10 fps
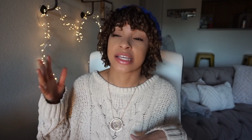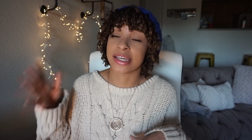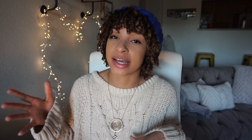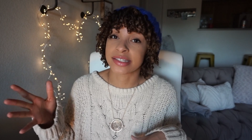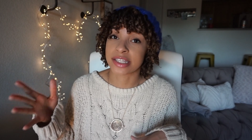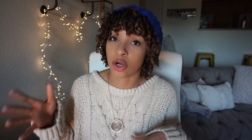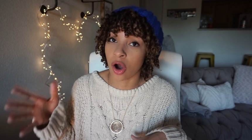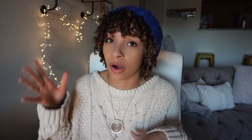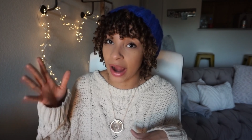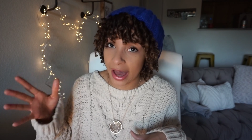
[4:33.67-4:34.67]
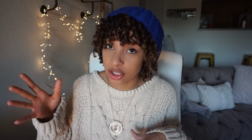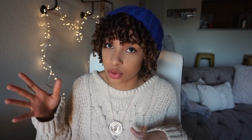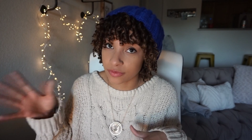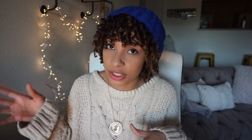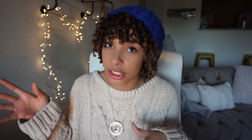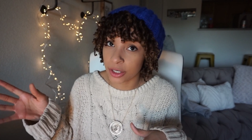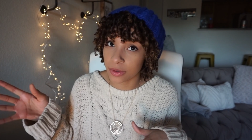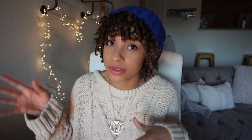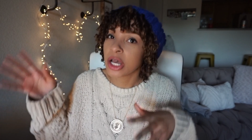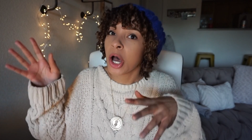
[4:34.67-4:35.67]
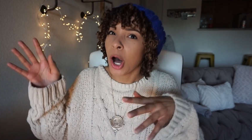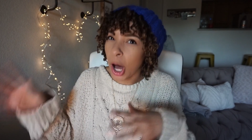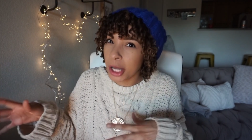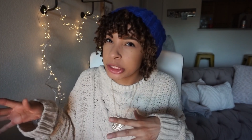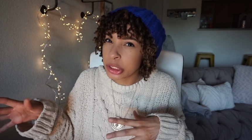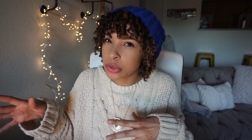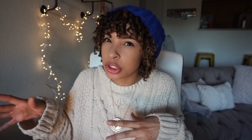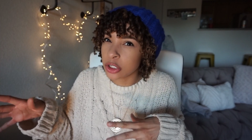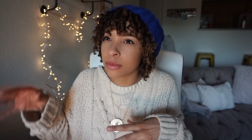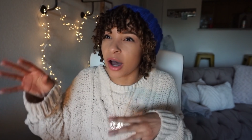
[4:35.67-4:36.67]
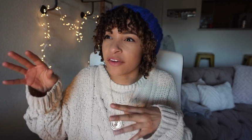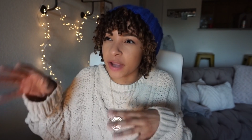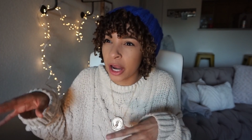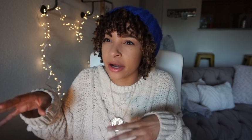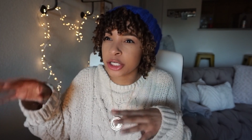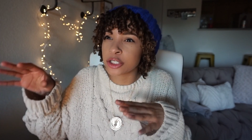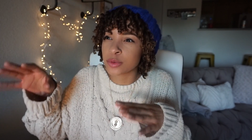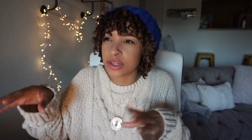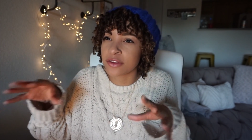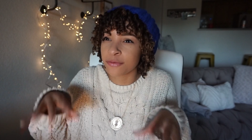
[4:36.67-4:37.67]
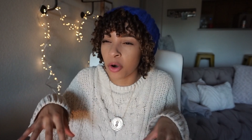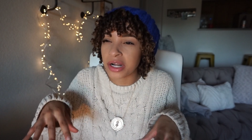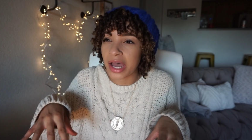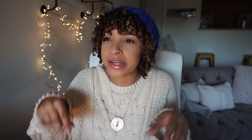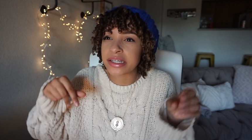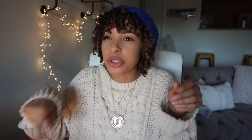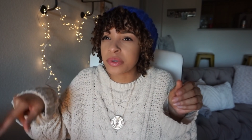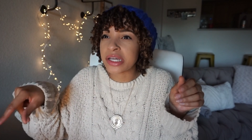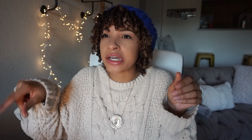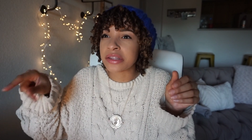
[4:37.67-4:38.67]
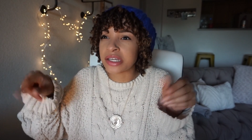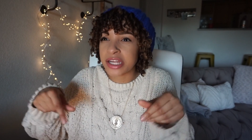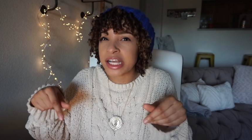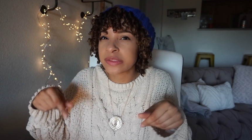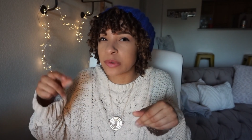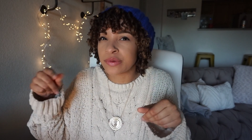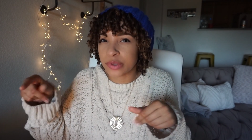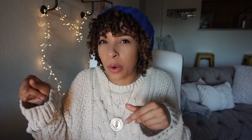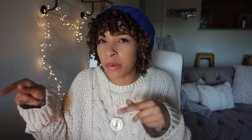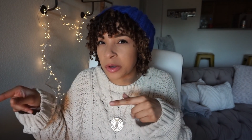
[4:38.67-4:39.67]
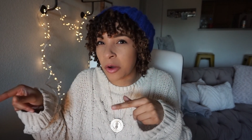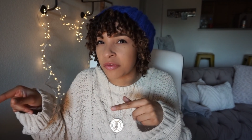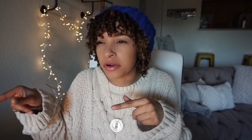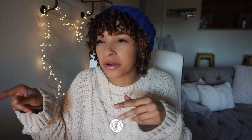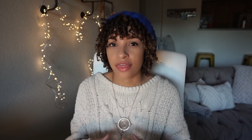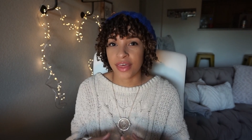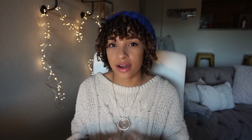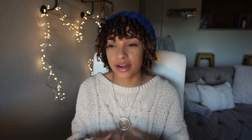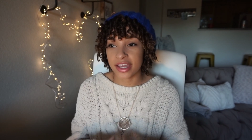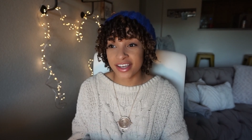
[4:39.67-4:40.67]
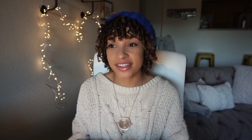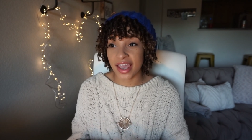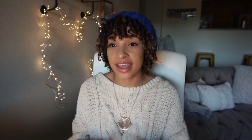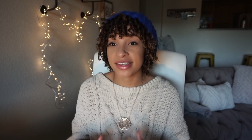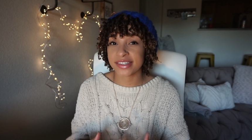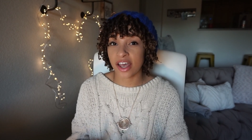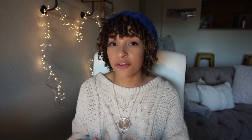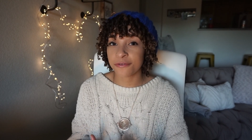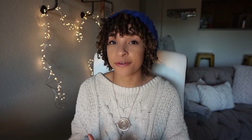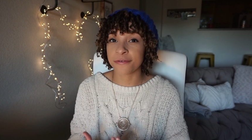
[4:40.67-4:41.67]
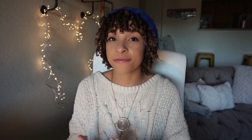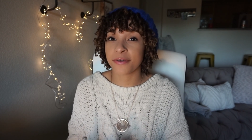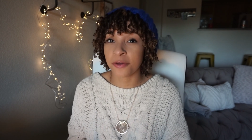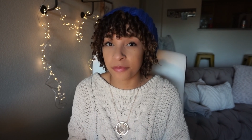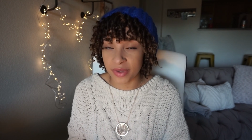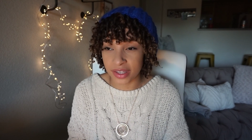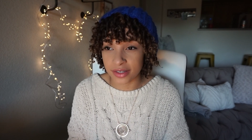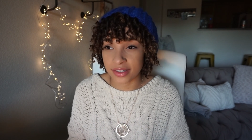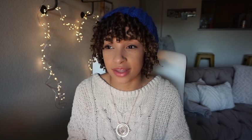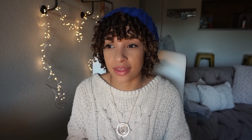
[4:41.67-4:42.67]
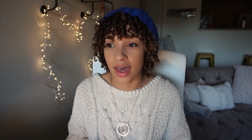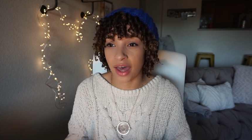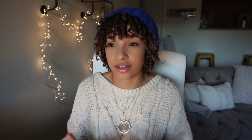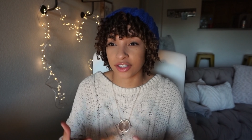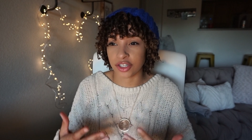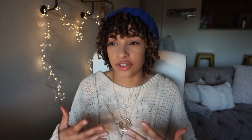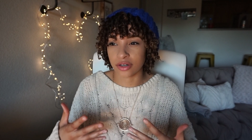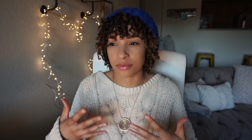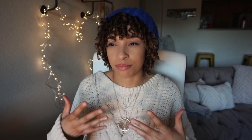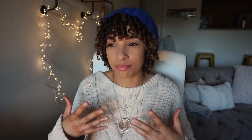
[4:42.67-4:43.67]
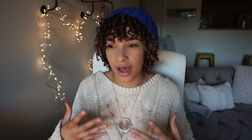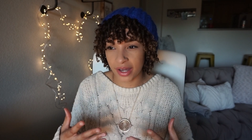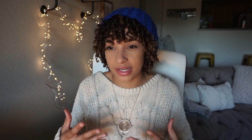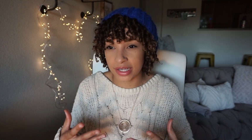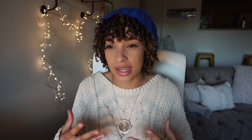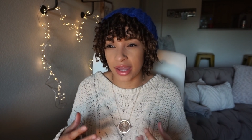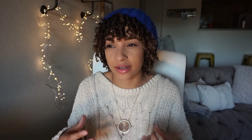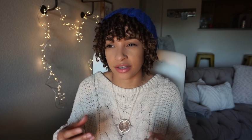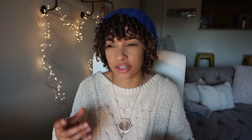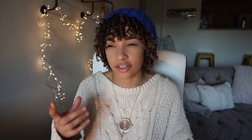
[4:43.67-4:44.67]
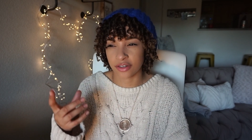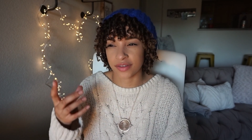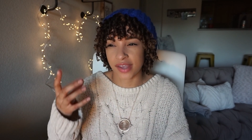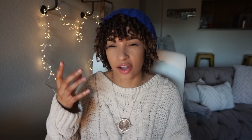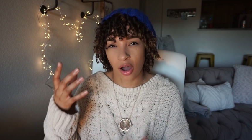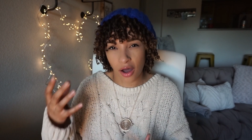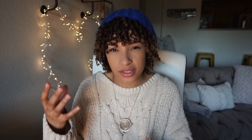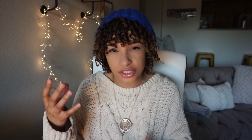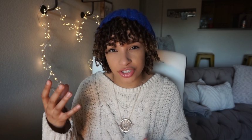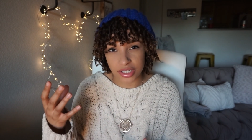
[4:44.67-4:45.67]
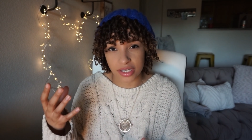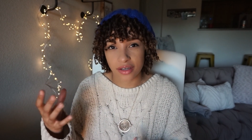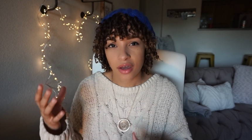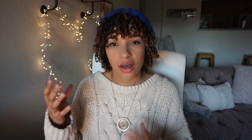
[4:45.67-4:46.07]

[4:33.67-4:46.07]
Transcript: Yes, there are actual videos on YouTube of characters within Fortnite doing the dance moves over and over. There is a self-fulfillment that your body and your psychology